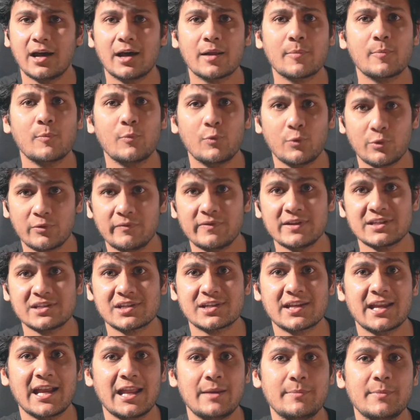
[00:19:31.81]
are more
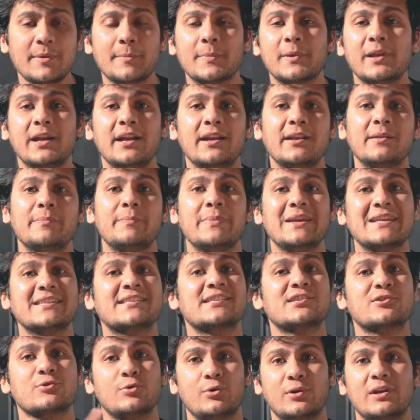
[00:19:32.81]
which can be upgraded
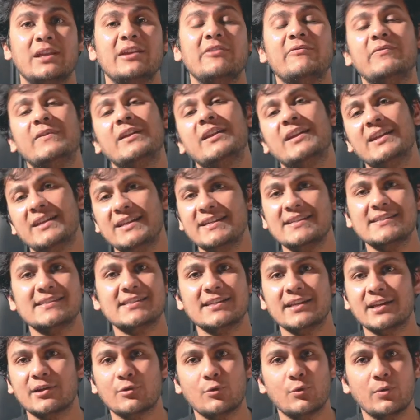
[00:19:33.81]
based on if they
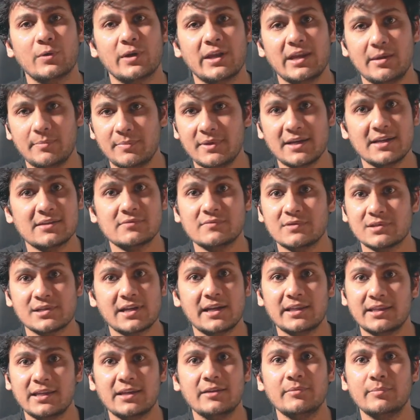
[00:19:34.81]
release their APIs, which
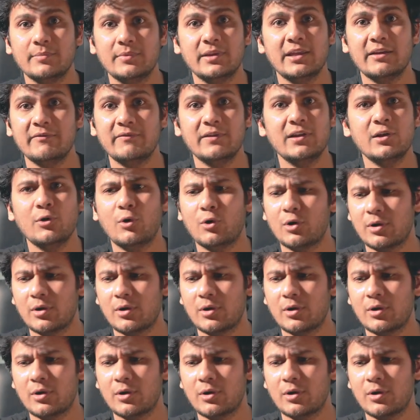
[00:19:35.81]
I think they will,